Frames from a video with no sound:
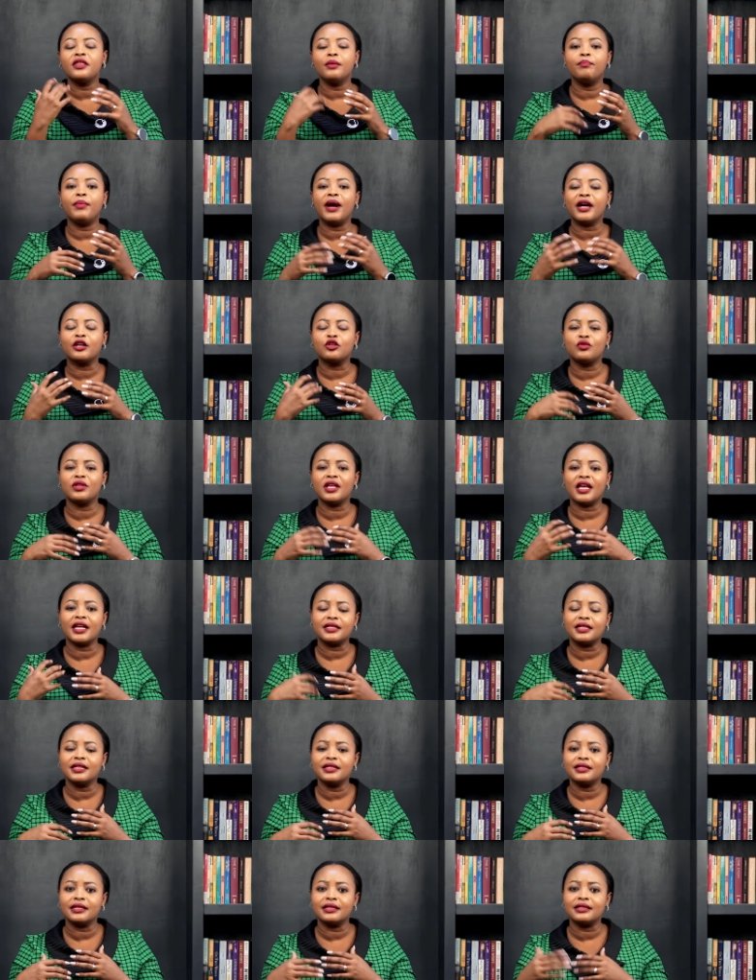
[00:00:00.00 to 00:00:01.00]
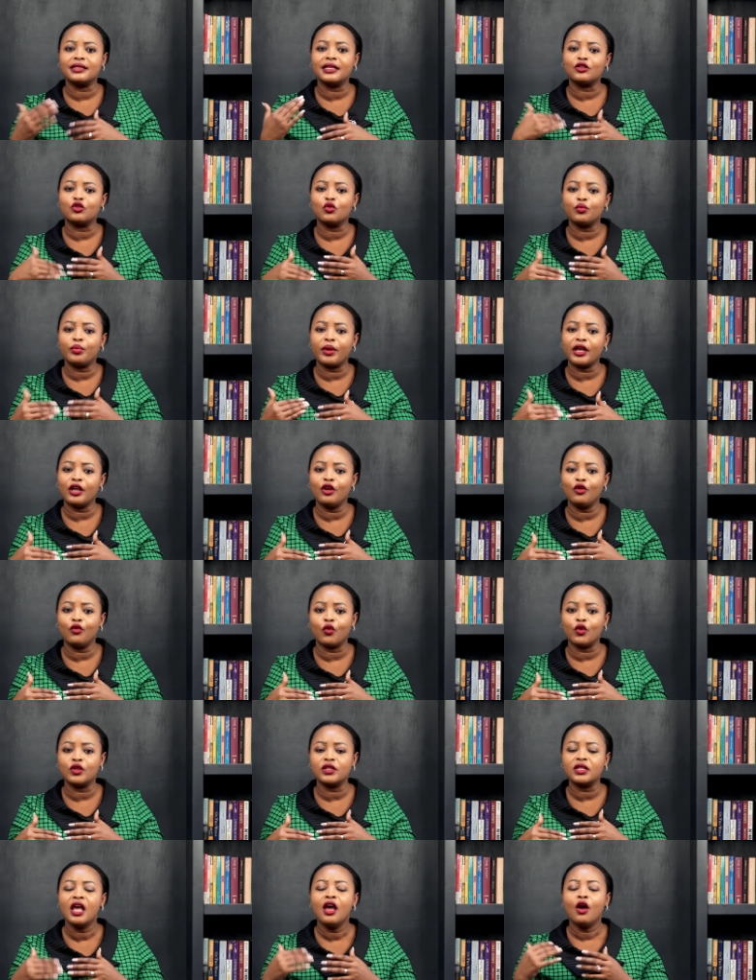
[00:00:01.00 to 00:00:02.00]
them back to their senses the
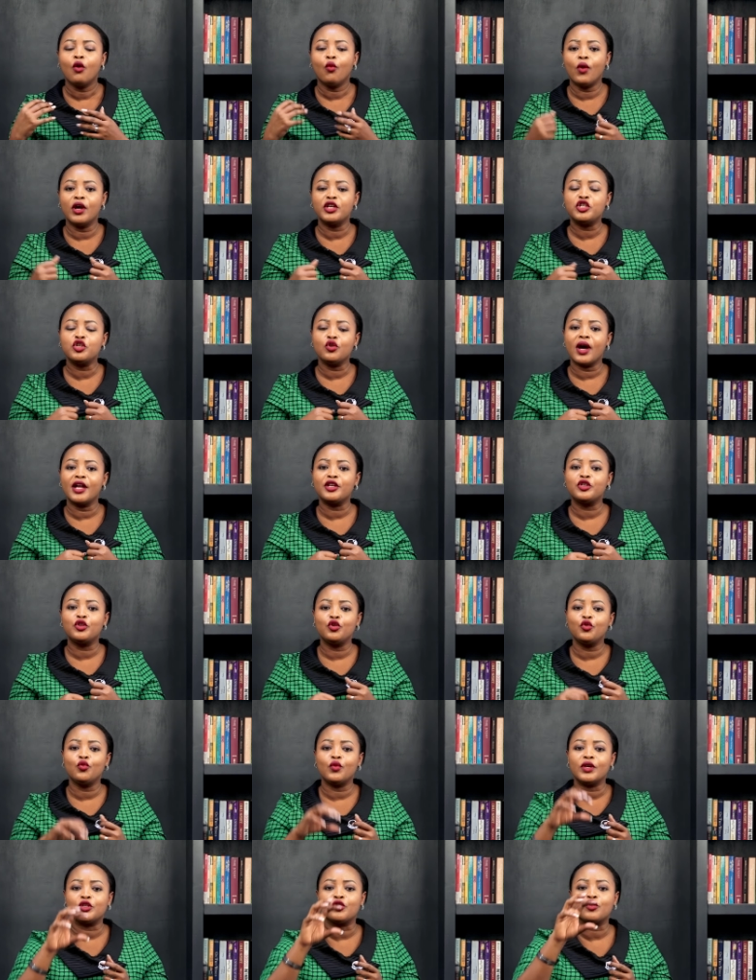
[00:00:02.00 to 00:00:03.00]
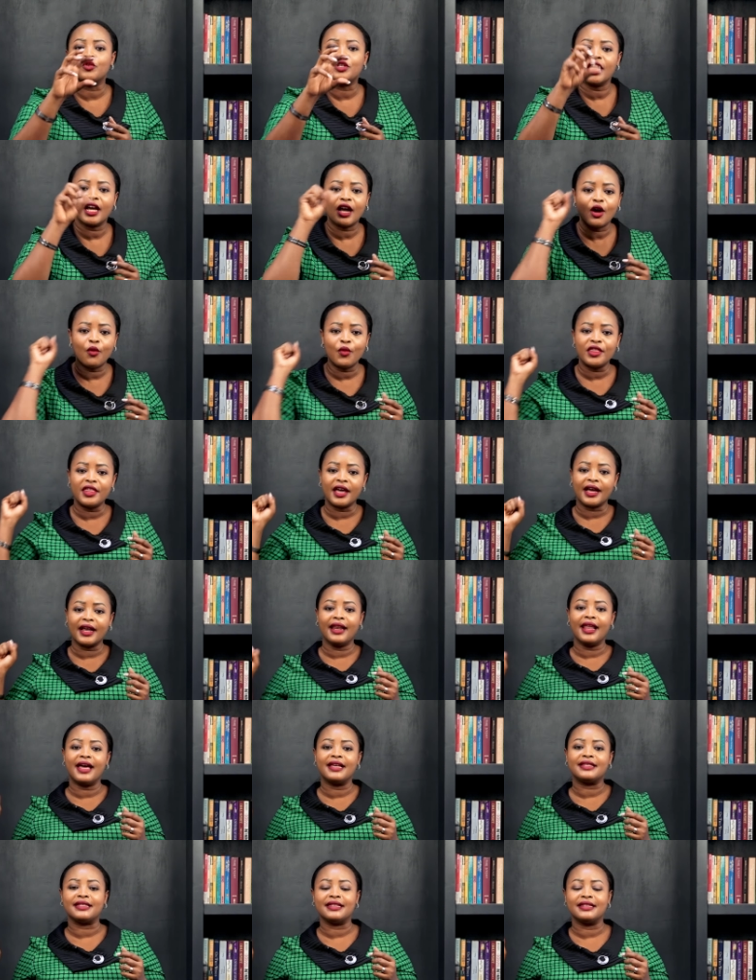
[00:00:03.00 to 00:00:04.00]
superheroes what you had to do was to take away the
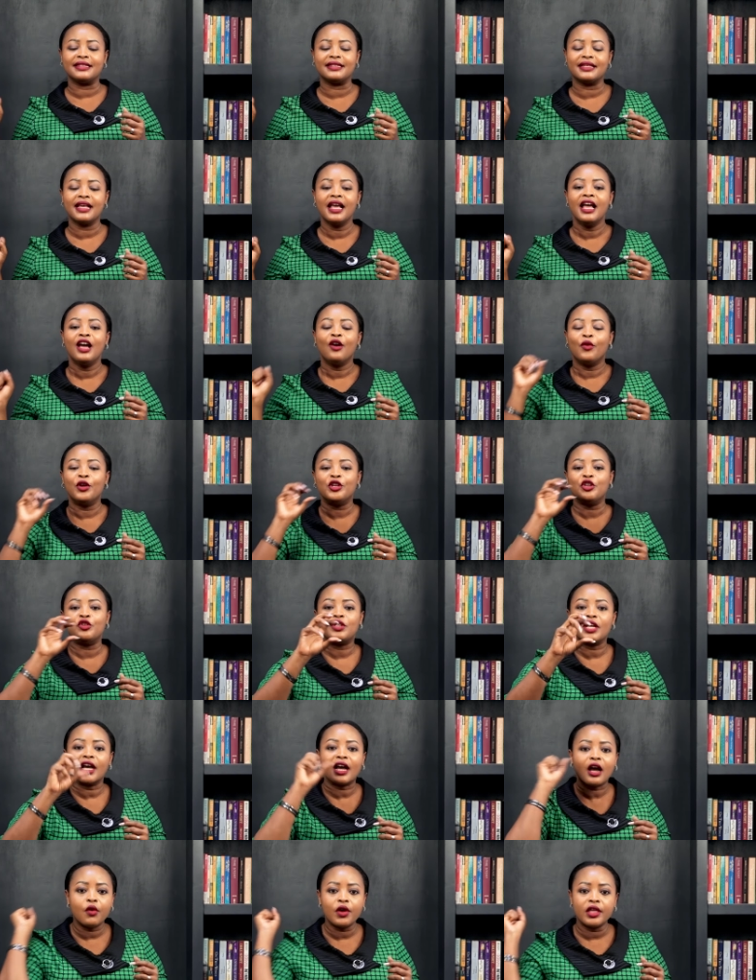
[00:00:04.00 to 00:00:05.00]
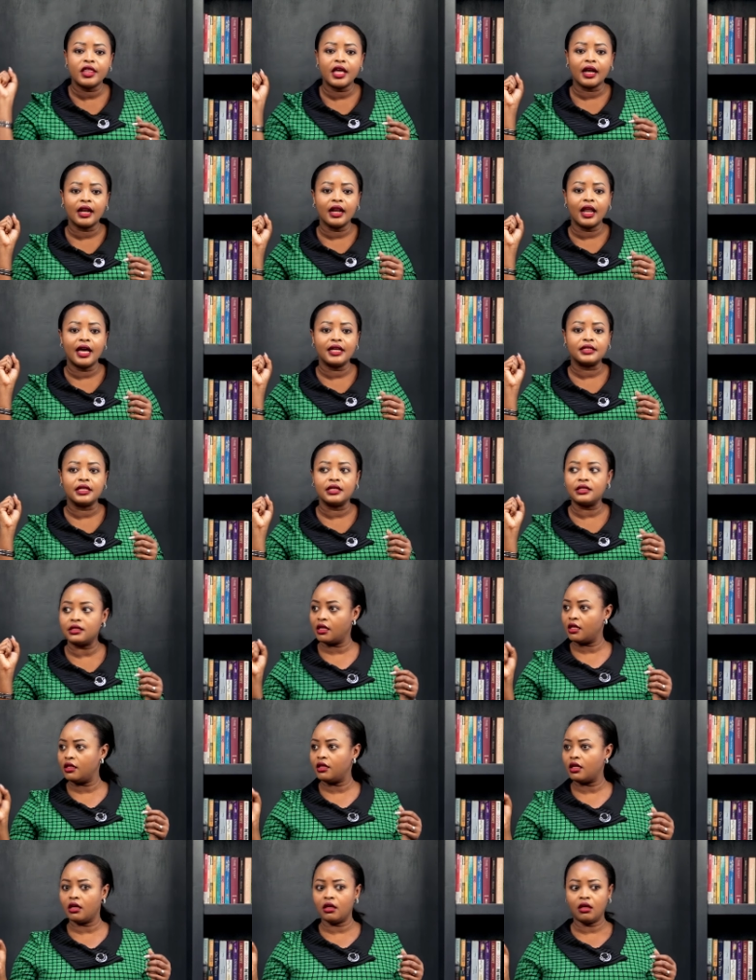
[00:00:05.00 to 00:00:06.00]
glasses when you take away the glasses
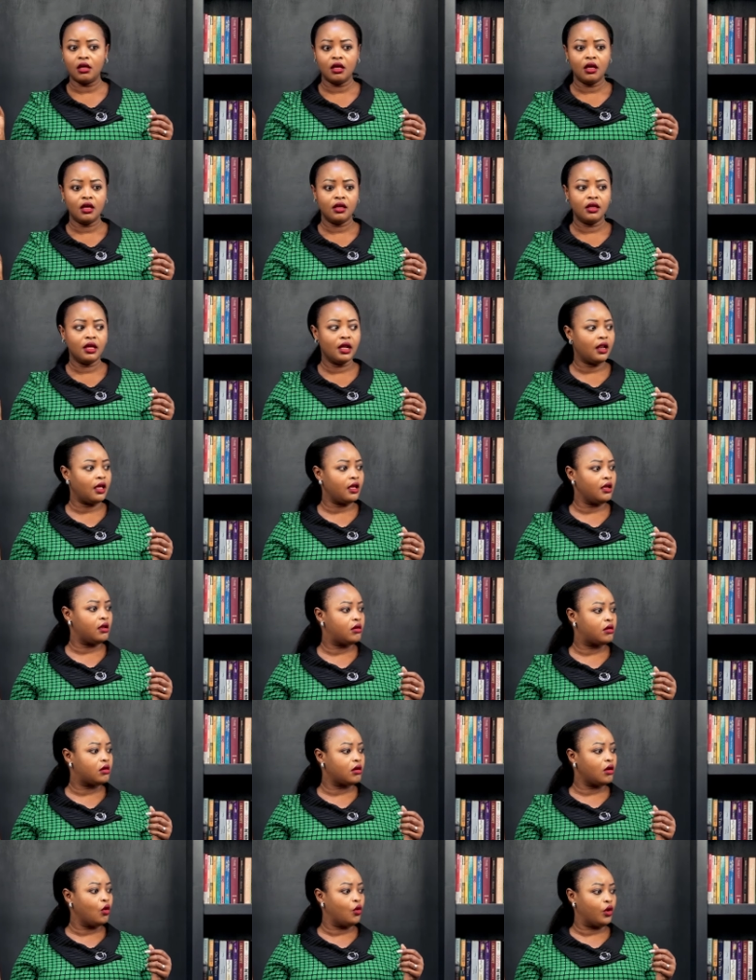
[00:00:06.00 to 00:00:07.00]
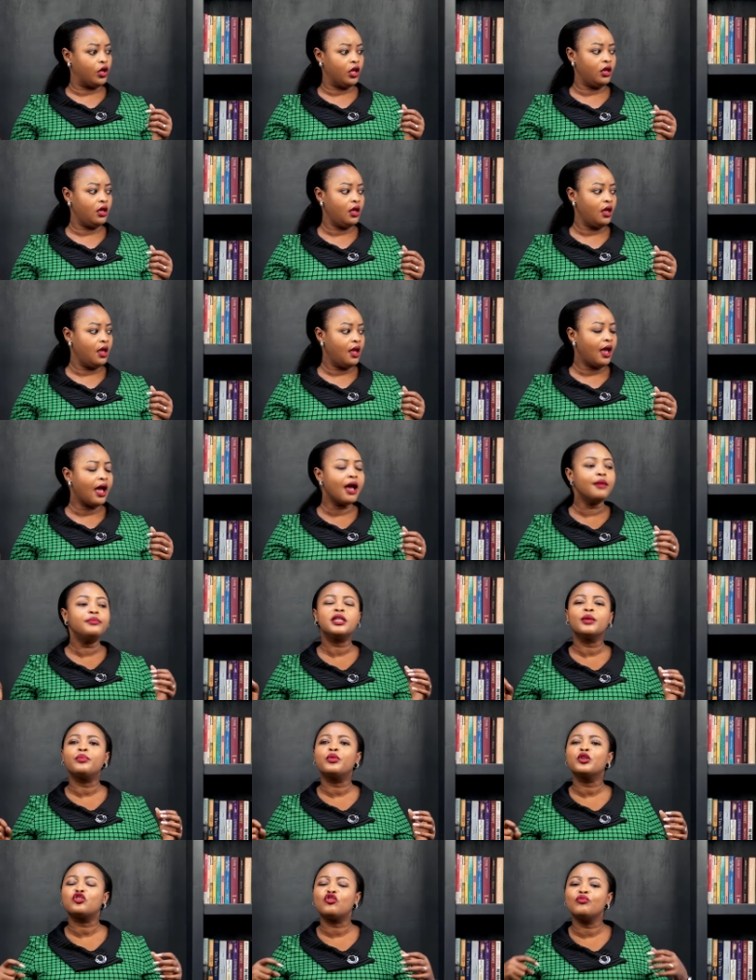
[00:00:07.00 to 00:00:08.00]
then they they're like okay i'm
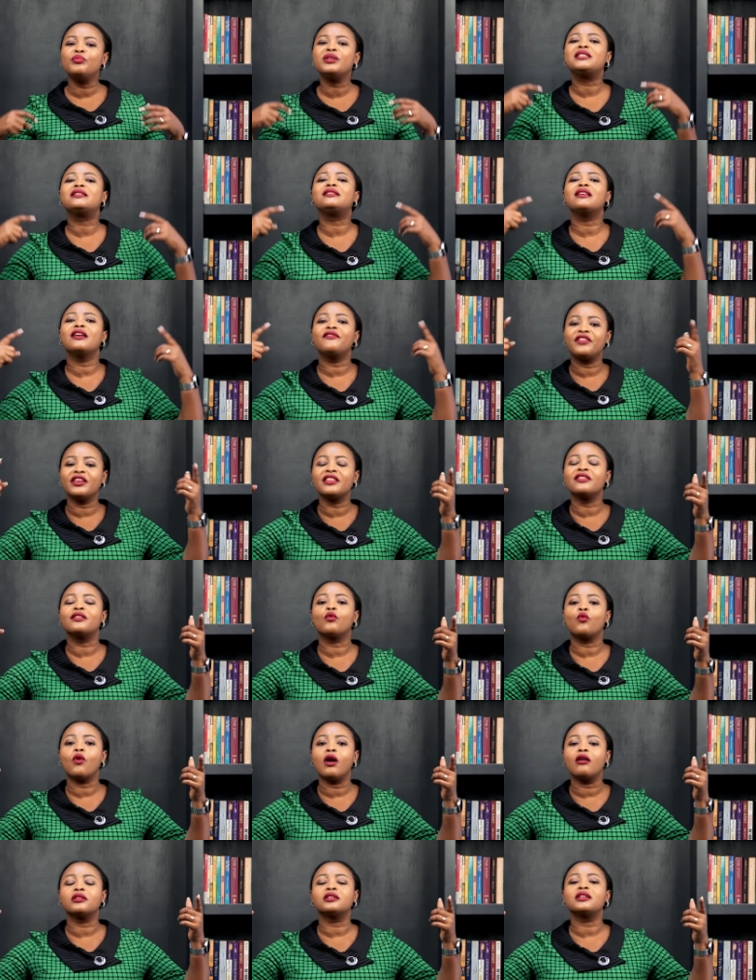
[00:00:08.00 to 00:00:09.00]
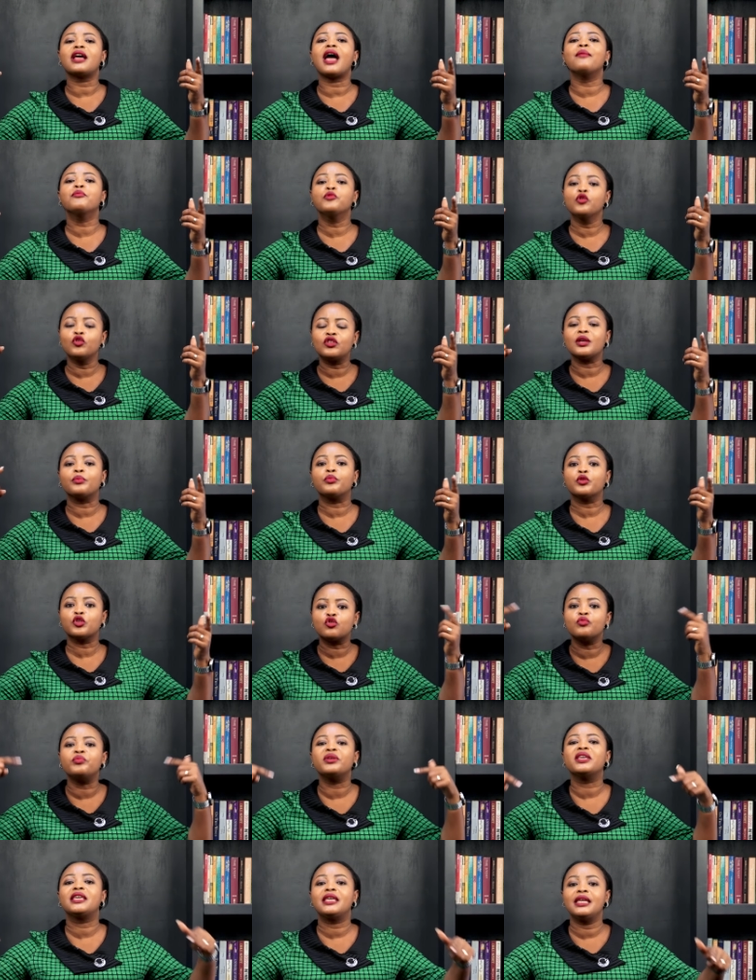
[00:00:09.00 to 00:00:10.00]
supposed to be saving the world i'm not supposed
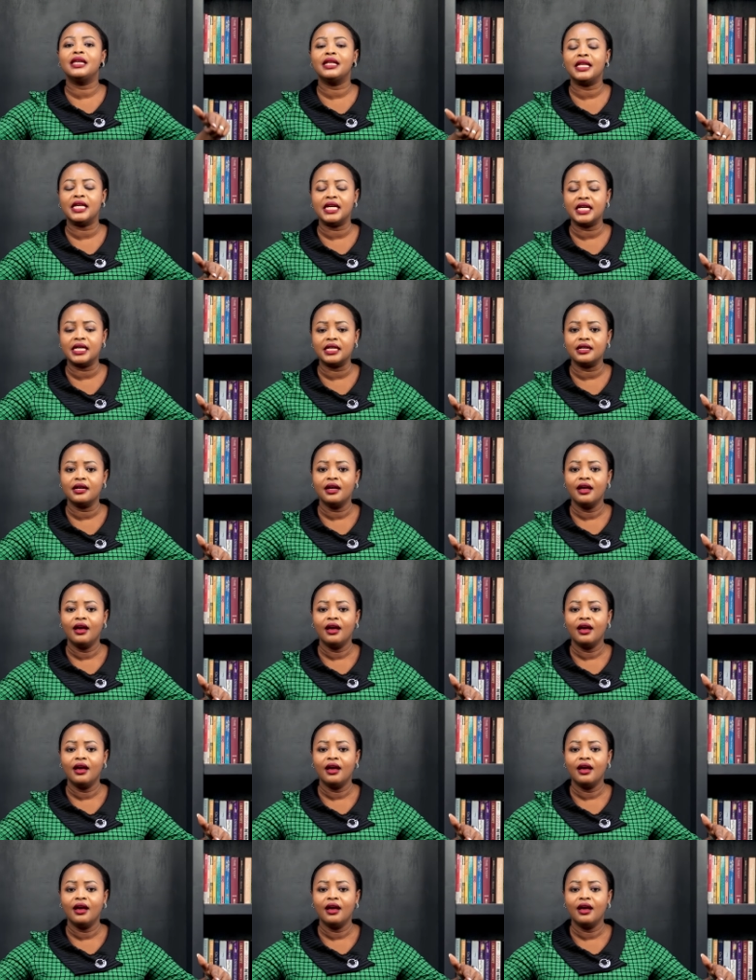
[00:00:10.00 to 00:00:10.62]
to be killing